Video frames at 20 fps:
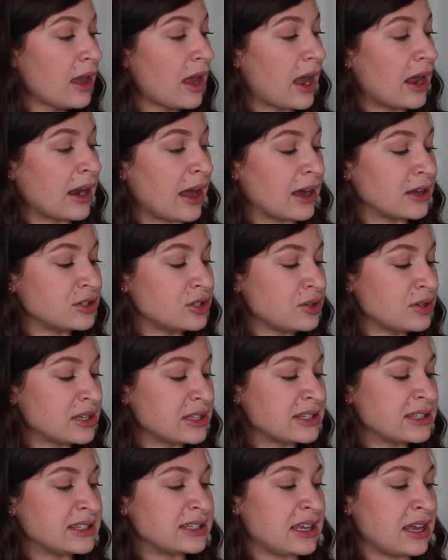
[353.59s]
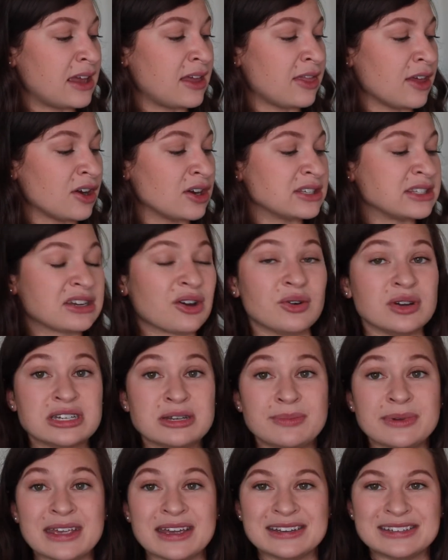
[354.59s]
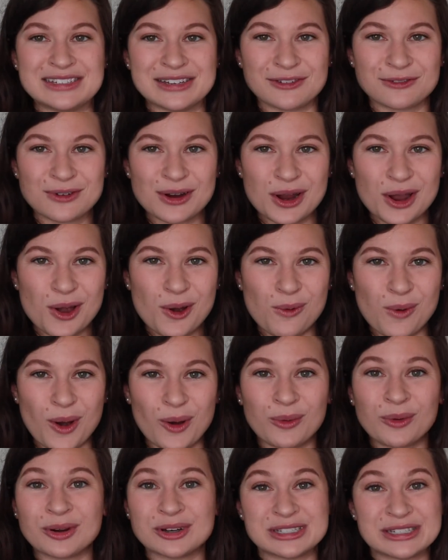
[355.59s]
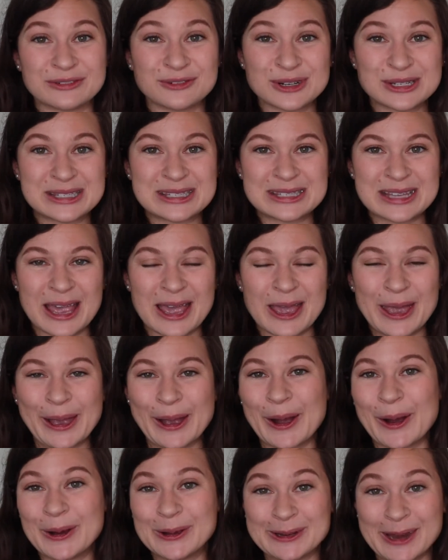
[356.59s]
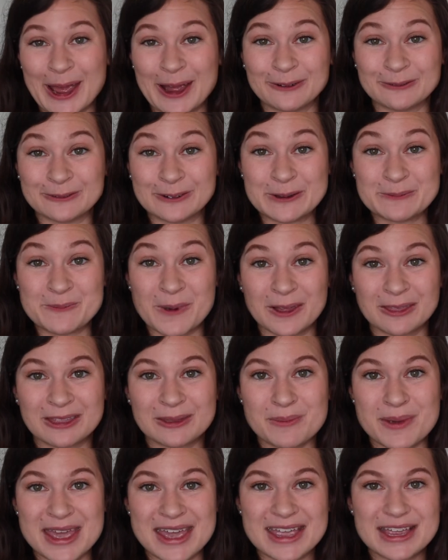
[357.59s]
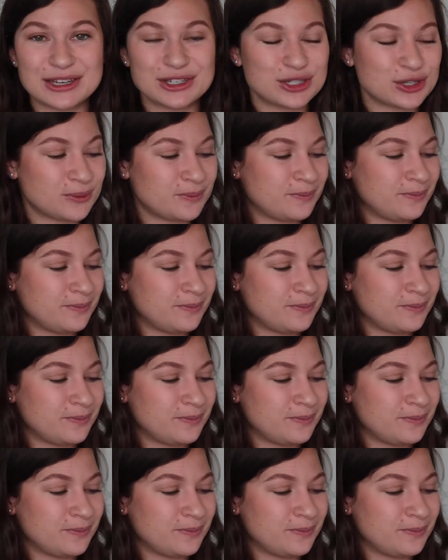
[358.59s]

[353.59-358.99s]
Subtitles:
And as you can see, there is going to be a different quote or different saying on every month page.